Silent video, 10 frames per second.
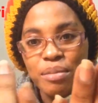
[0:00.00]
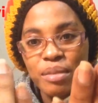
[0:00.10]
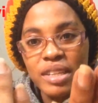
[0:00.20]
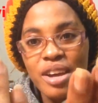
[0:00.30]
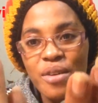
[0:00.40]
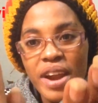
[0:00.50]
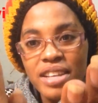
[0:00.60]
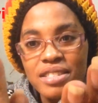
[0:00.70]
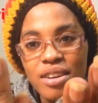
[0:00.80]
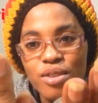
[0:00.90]
But the
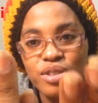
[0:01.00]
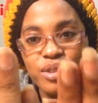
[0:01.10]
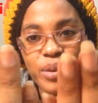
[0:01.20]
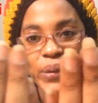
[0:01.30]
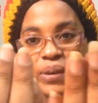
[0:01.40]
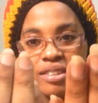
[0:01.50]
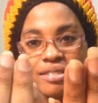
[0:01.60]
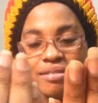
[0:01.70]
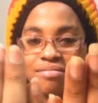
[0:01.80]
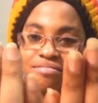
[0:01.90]
rest does. So
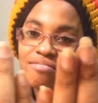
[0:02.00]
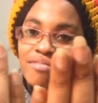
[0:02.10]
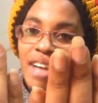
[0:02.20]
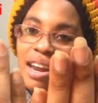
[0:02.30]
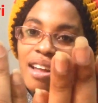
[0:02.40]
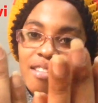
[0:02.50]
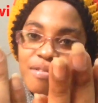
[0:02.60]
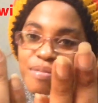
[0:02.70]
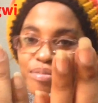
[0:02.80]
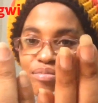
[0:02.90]
I love
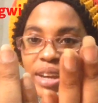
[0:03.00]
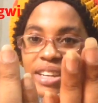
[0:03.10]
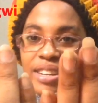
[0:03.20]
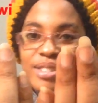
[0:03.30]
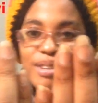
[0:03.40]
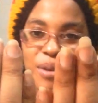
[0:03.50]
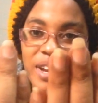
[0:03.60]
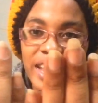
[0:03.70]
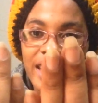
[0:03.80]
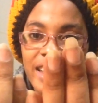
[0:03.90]
my nails the
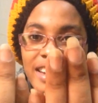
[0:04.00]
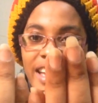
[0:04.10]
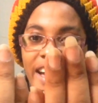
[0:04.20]
way they